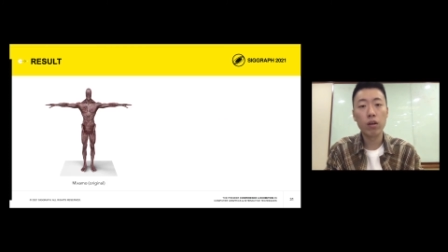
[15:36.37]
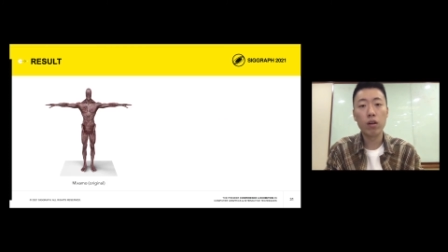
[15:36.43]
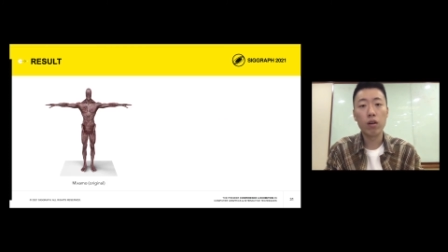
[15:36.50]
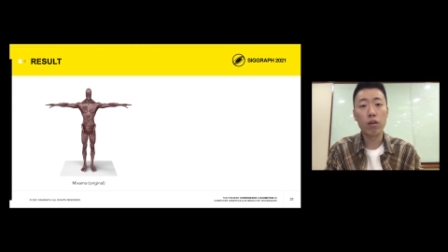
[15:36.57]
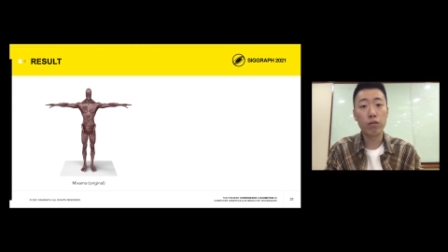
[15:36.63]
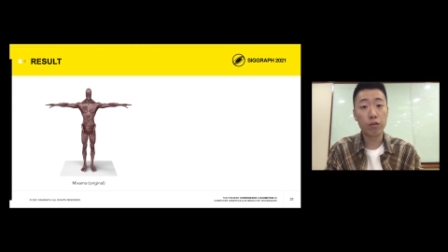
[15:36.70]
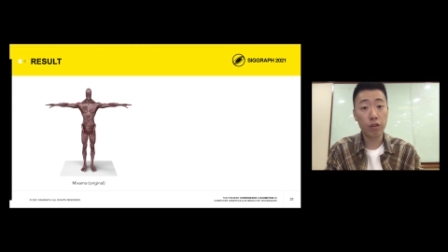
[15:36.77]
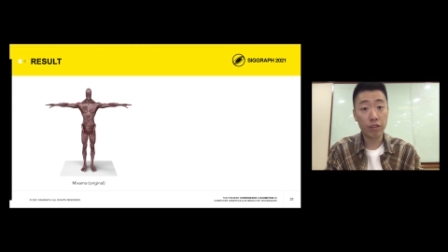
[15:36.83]

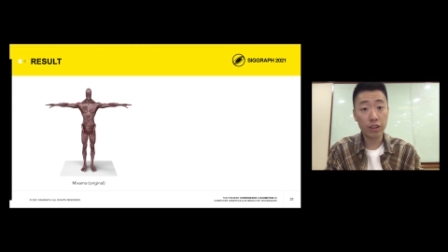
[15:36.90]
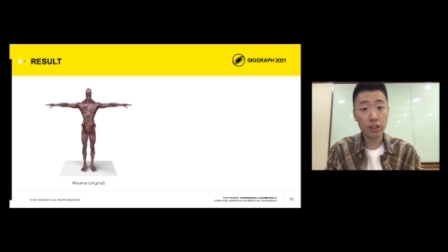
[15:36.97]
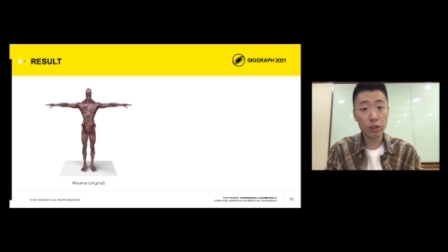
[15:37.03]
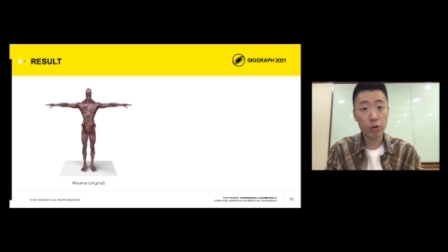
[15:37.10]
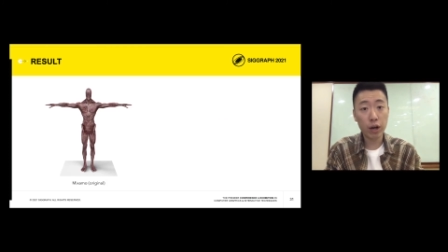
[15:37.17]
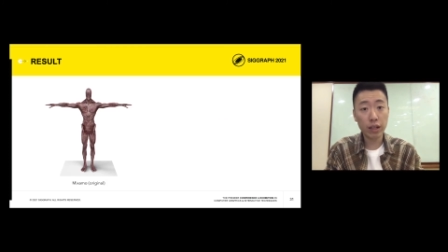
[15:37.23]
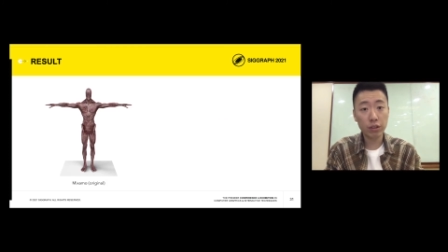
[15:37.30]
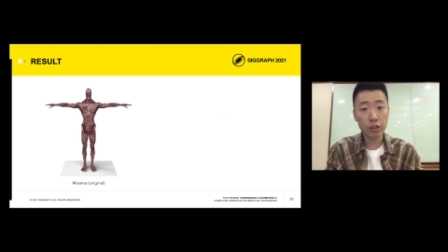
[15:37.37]
For this
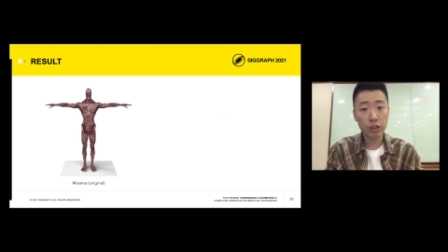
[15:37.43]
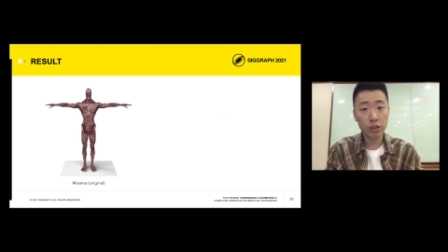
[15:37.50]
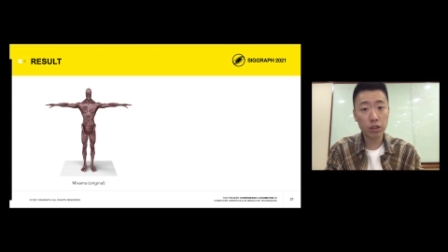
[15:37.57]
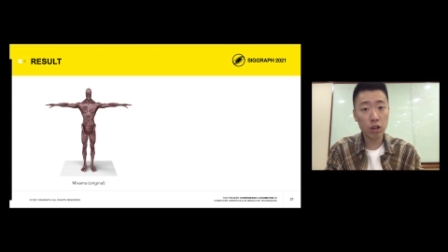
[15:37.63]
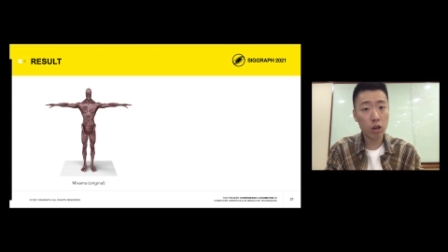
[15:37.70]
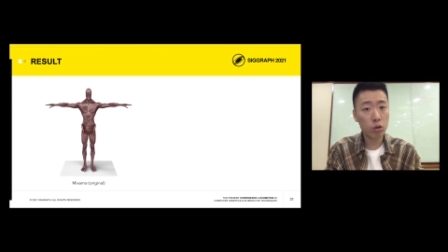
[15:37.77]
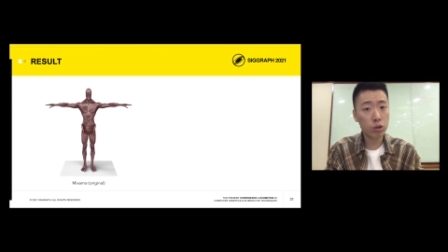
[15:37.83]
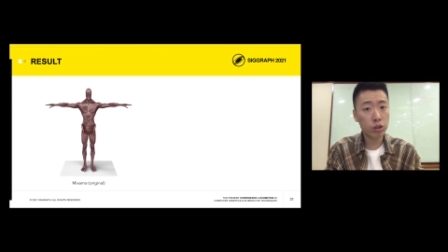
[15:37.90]
character
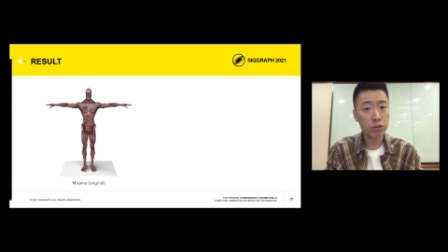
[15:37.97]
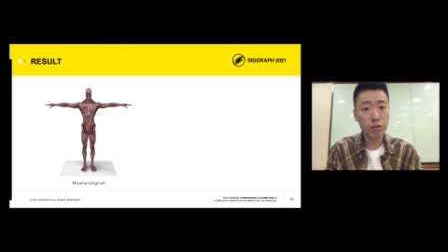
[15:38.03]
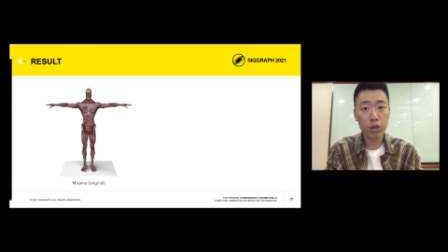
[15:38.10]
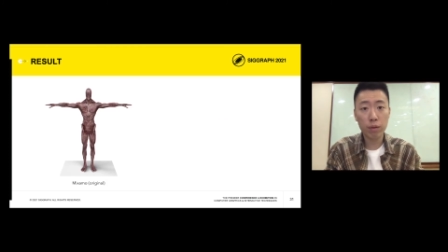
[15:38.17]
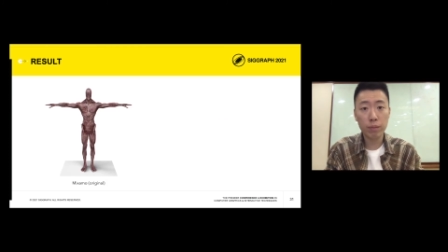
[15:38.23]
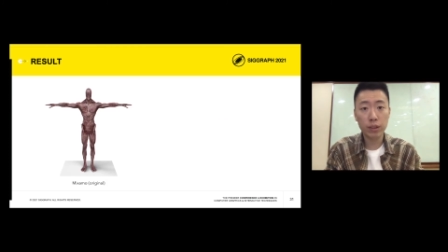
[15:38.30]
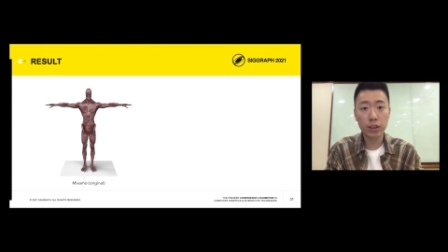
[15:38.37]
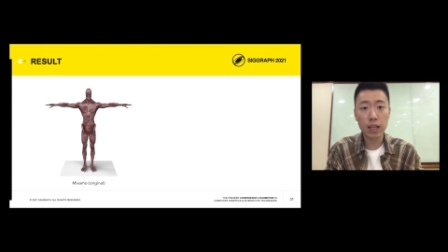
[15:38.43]
downloaded from
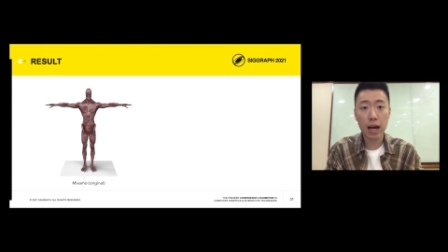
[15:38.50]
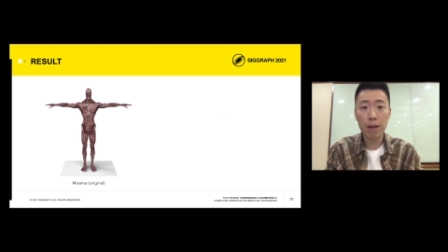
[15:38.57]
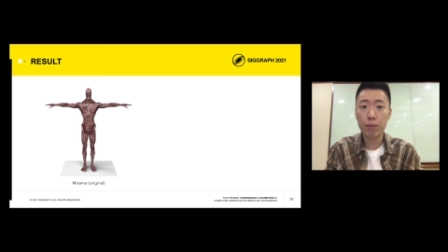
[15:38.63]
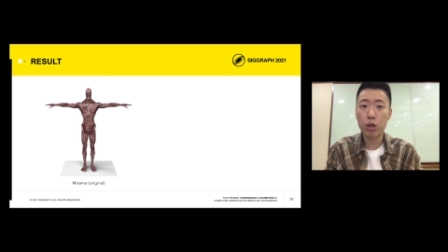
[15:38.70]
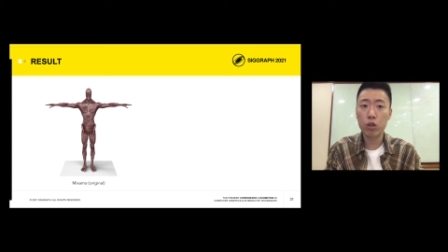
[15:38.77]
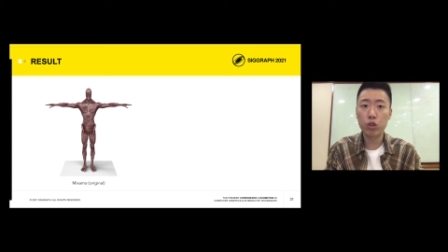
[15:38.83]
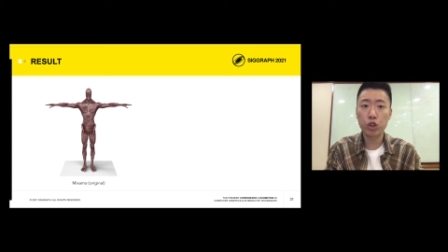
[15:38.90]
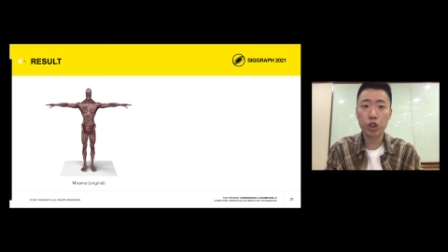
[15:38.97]

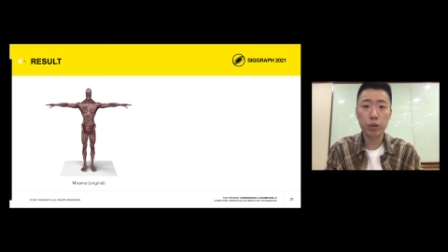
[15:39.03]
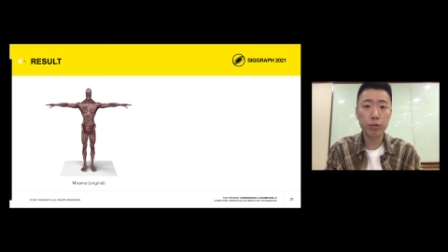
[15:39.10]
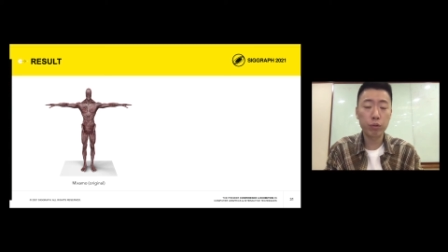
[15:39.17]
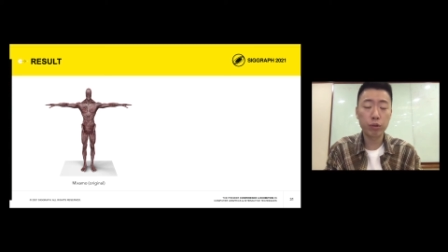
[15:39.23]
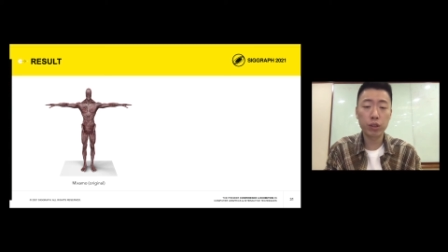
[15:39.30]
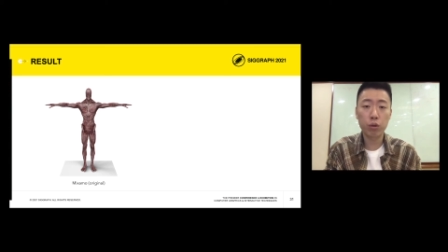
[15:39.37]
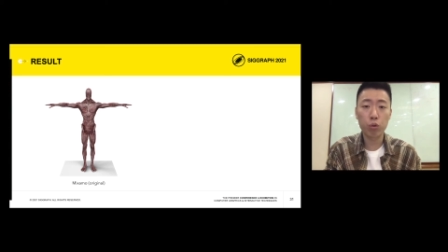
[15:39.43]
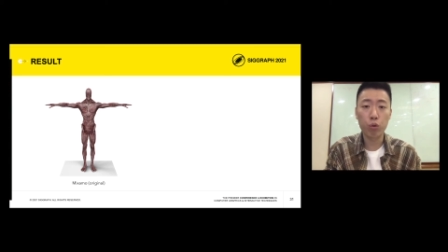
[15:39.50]
Mixamo shipped
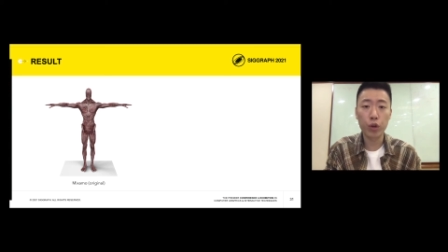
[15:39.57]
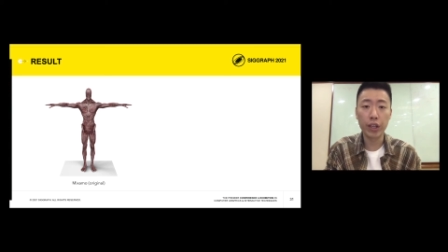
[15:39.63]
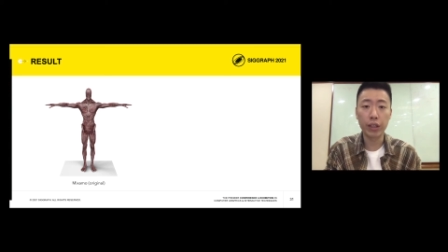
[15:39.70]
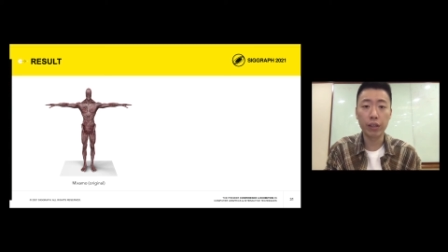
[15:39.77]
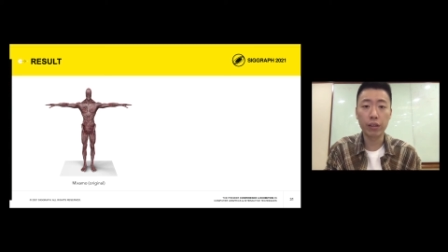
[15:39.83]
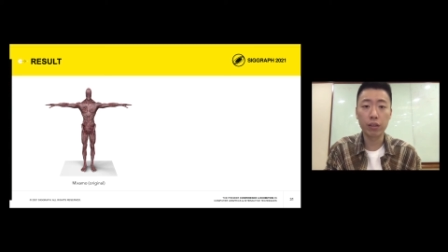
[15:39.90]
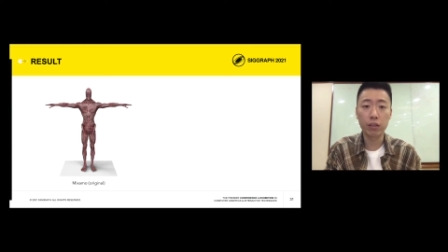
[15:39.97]
with a rig,